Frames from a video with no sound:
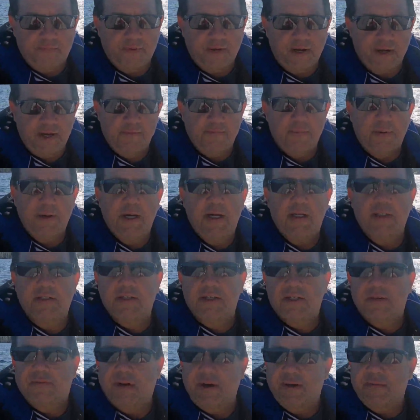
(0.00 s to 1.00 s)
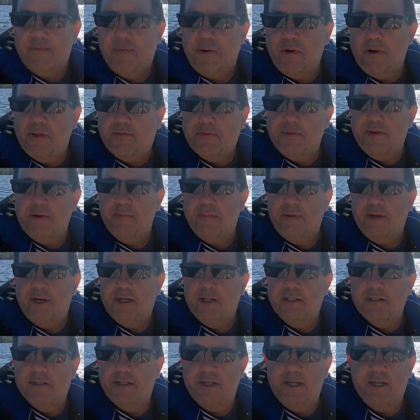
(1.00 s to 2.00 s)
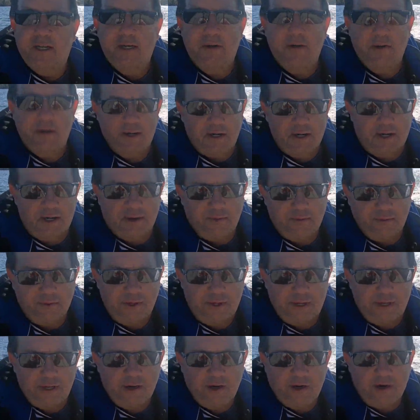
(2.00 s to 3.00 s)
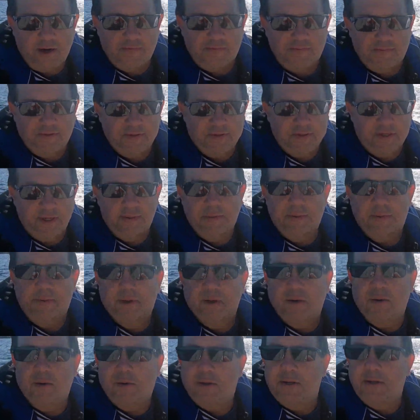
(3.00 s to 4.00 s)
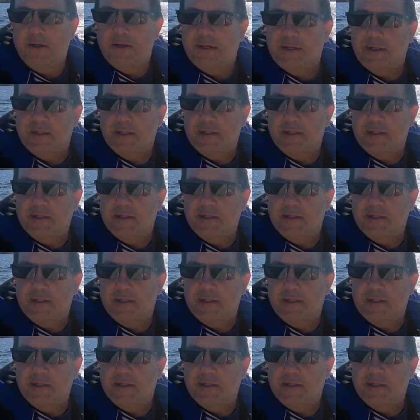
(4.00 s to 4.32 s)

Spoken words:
Five 5.3 miles an hour. I'll read it off as I'm going.